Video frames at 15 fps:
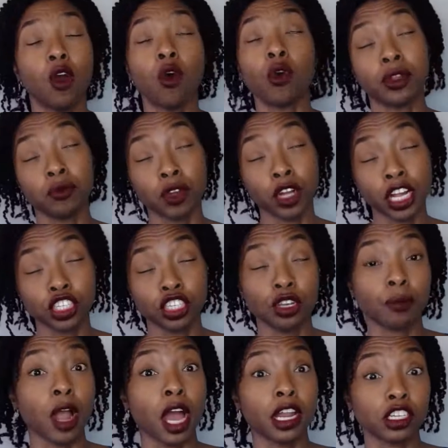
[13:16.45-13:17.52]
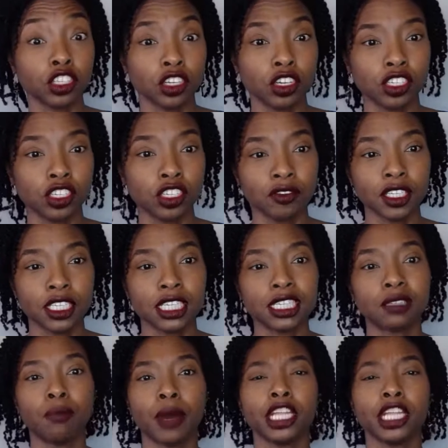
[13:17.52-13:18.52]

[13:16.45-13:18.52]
or in regards to your products or your services,